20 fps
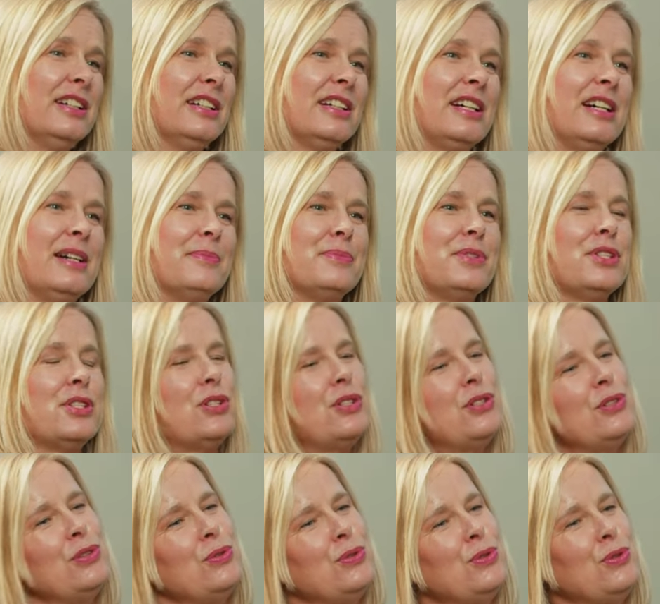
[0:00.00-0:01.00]
comes
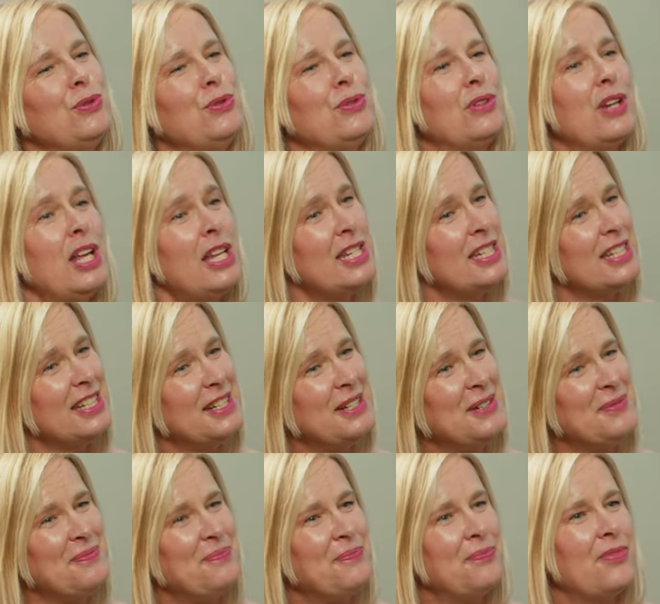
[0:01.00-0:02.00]
to London
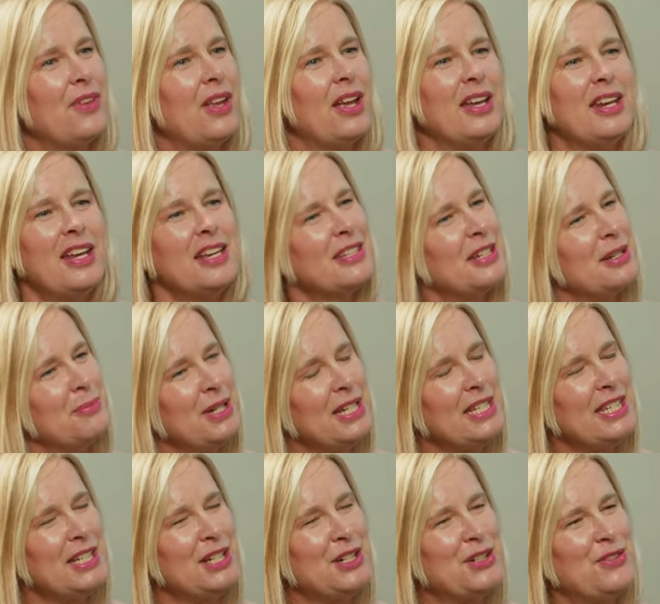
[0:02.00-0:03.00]
and has an
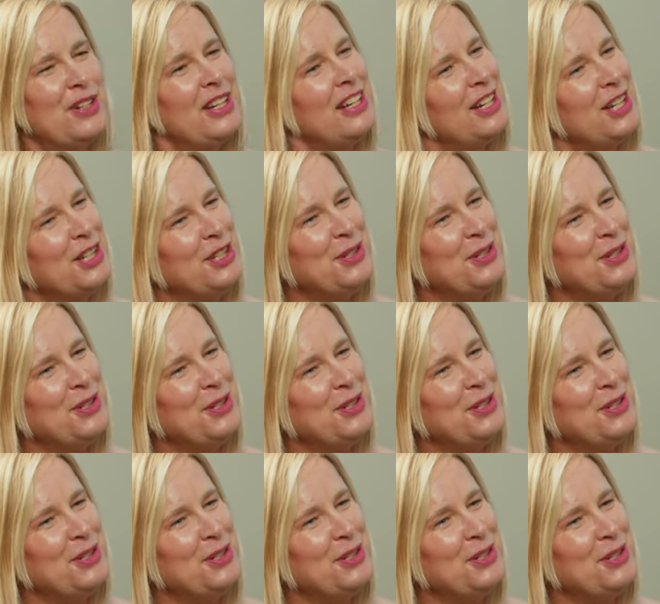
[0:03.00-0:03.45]
amazing career like